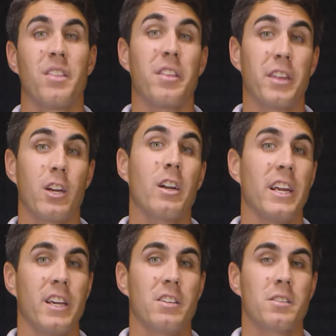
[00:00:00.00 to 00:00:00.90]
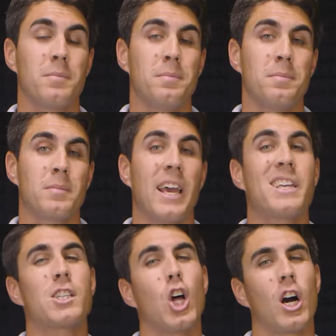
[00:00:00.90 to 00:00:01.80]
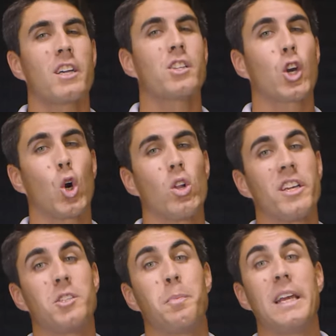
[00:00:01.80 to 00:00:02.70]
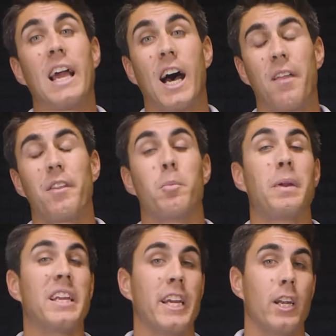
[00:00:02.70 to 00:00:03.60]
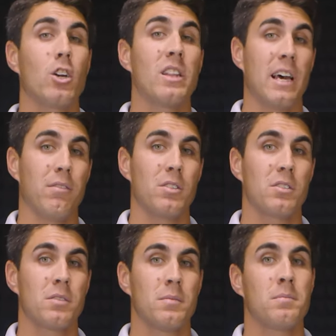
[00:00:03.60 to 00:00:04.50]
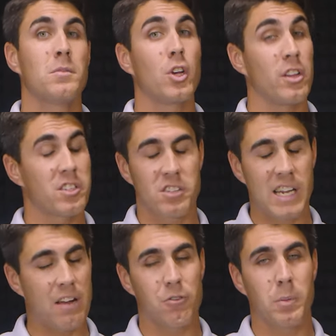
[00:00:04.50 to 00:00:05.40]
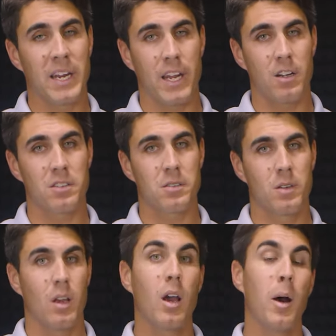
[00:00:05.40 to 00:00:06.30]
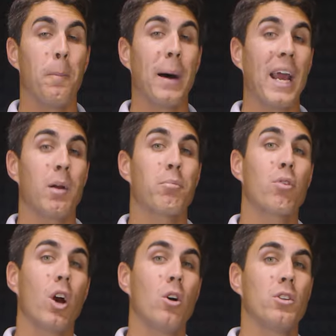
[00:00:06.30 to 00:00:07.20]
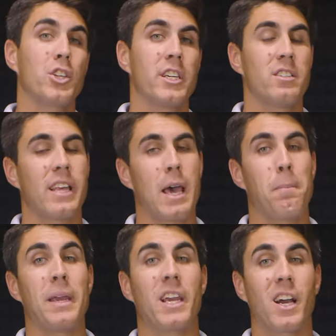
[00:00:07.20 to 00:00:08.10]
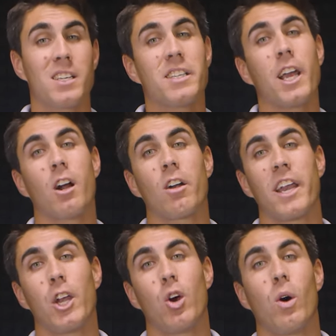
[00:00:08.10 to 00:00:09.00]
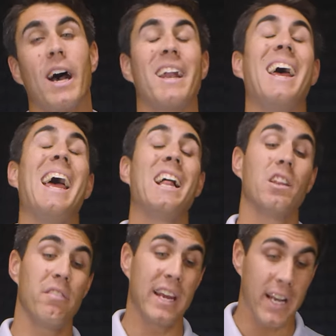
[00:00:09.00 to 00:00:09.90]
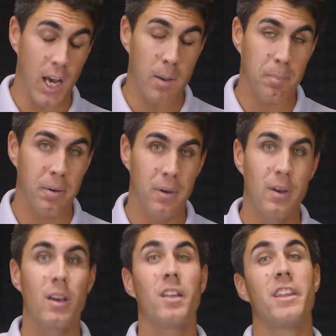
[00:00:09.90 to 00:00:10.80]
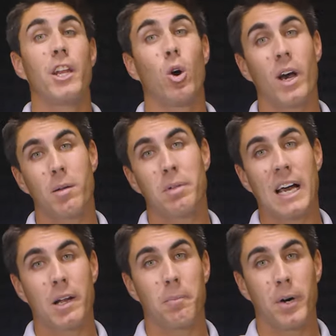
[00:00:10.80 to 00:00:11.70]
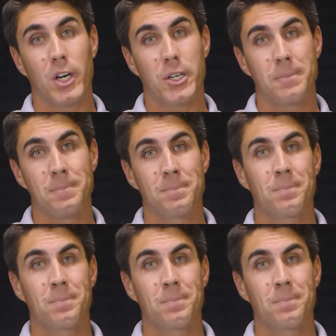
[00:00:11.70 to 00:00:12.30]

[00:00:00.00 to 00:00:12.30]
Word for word: The theory is, as long as a goalie is beyond their beginner levels, so this is not for beginners, my approach is that because they already know how to elevate up, they know how to block a ball,